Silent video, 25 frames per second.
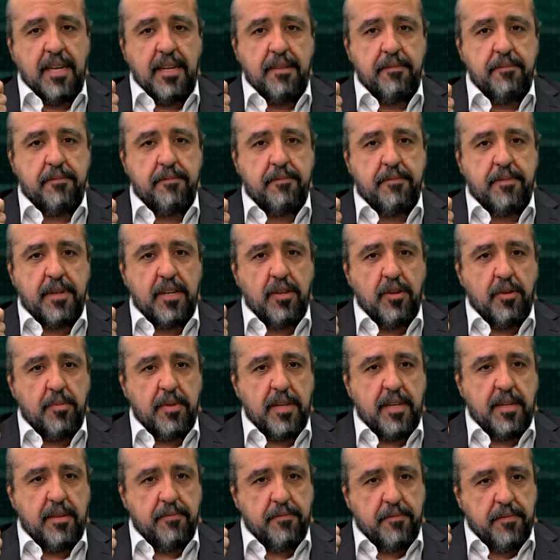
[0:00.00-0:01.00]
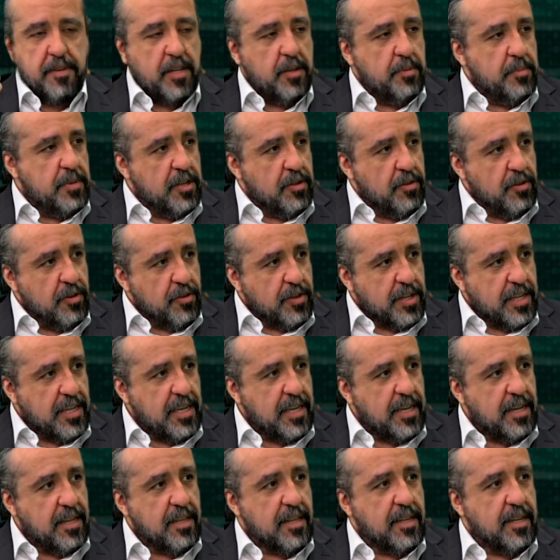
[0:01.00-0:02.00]
in phenomena
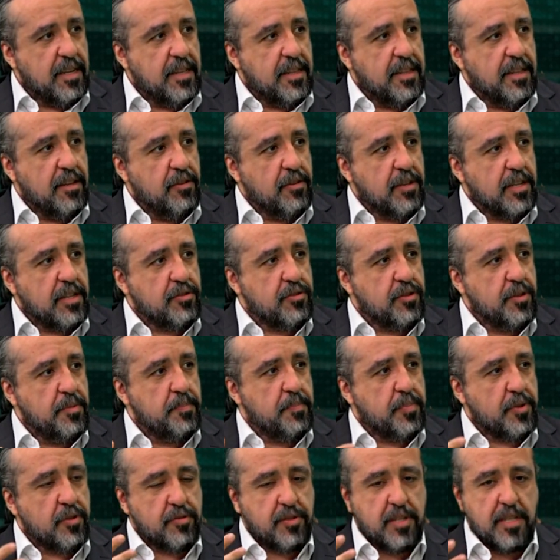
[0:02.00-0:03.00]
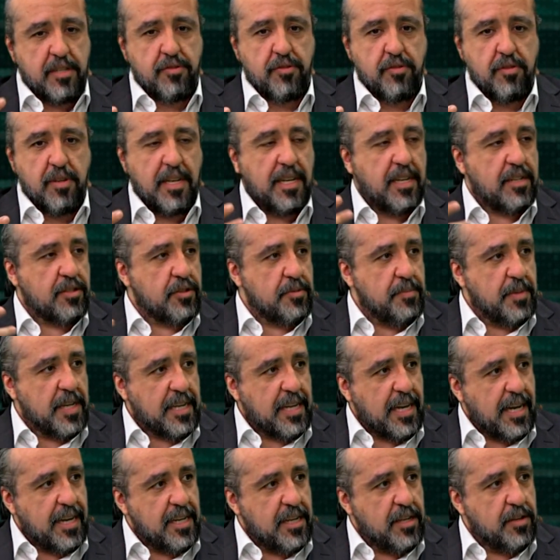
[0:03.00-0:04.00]
of what the electromechanical
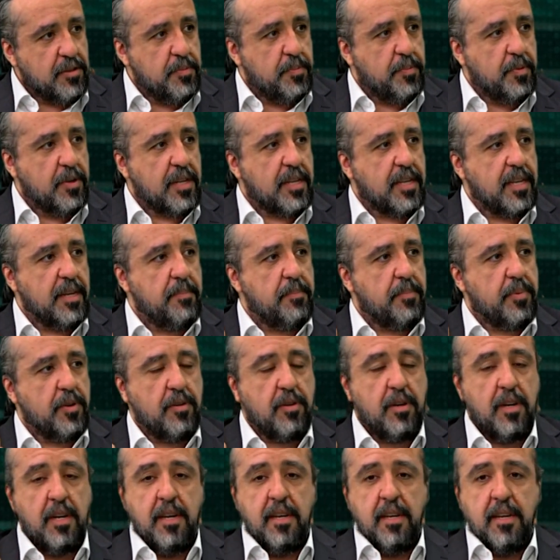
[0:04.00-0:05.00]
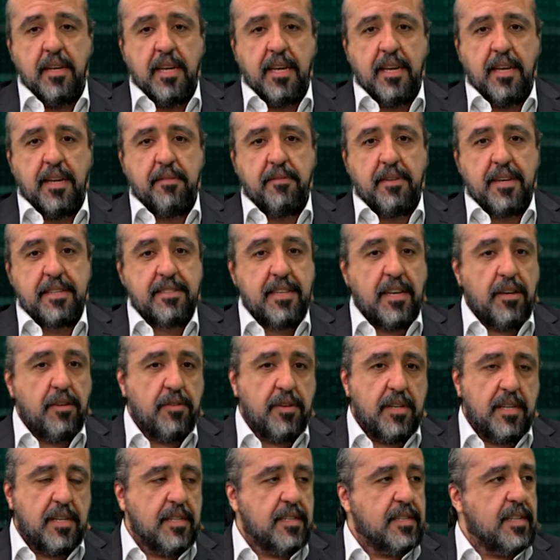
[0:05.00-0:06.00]
processes are, based in
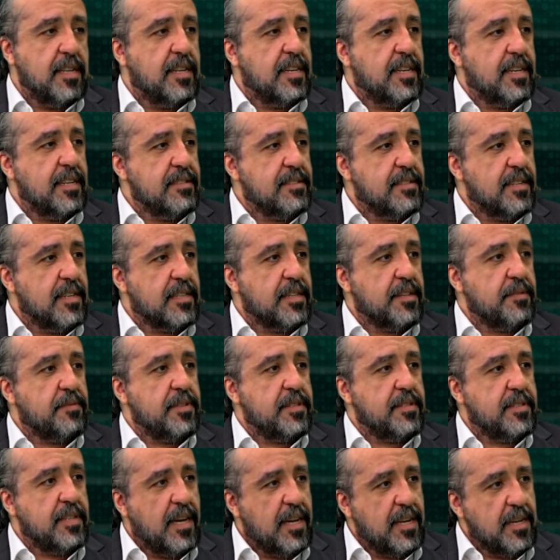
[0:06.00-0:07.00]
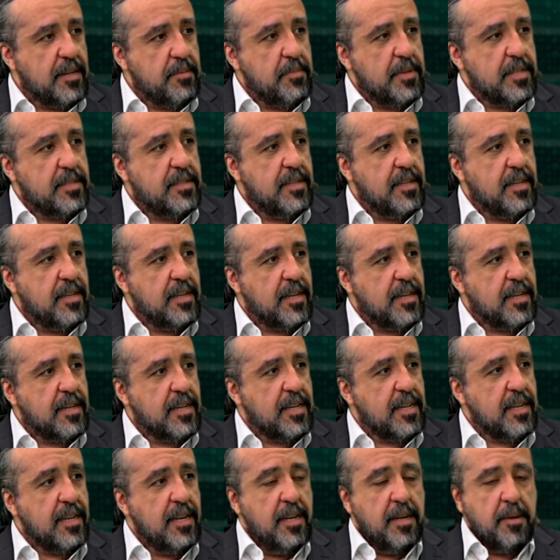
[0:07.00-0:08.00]
artificial intelligence,
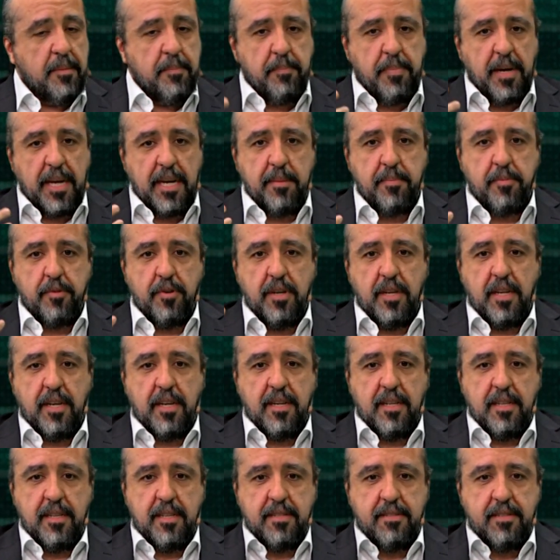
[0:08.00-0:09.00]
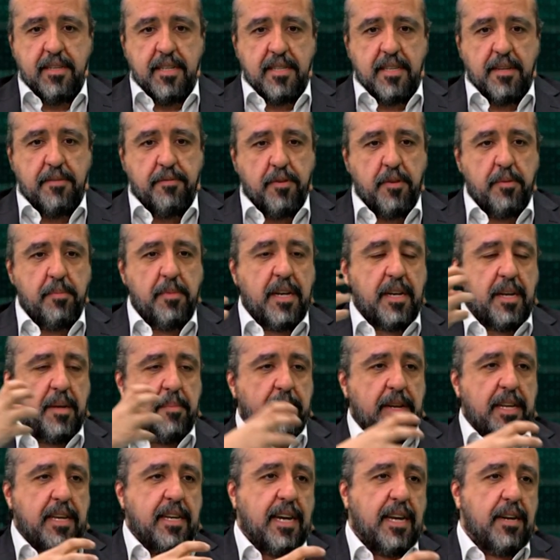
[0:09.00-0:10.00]
machine learning, so to in some way
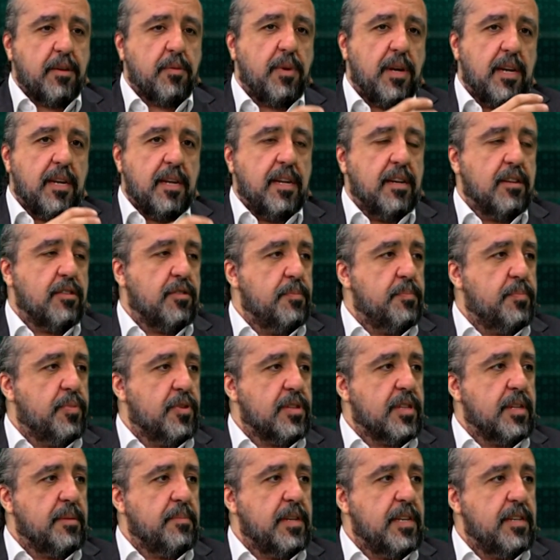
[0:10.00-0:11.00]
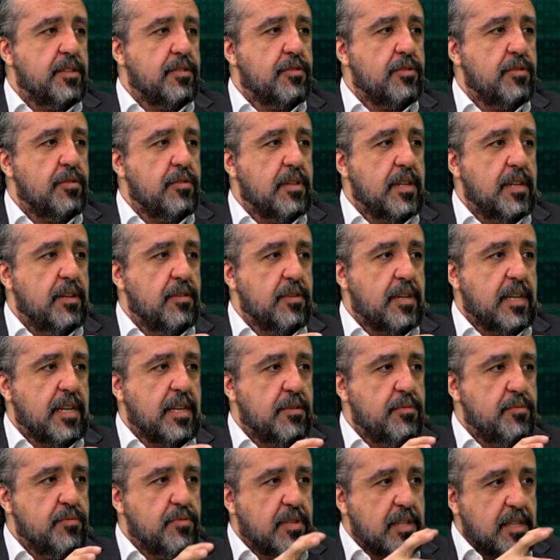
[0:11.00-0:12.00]
replicate which is the behavior
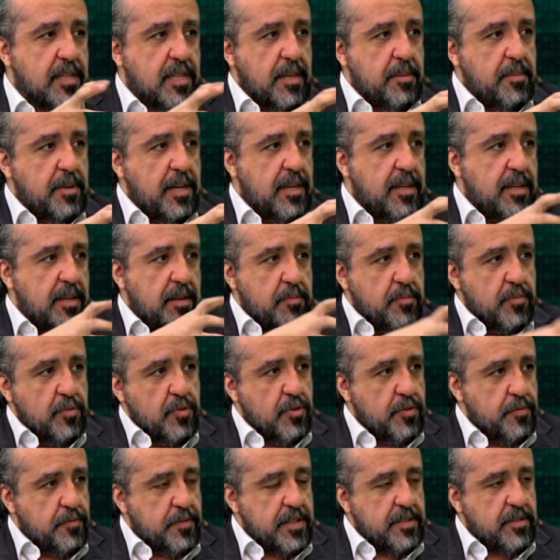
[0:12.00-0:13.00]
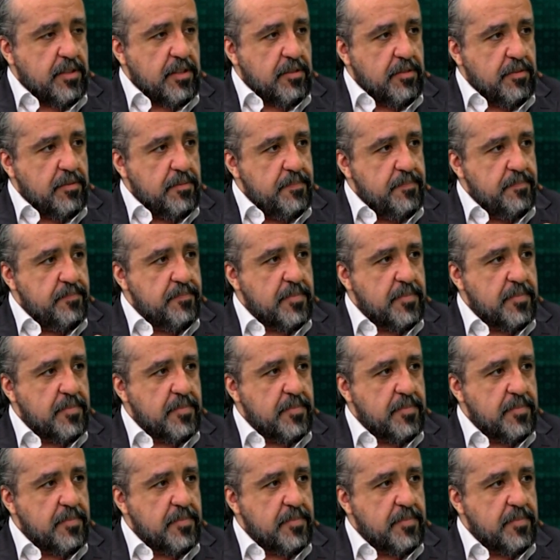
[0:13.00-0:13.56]
of a system in the physical world.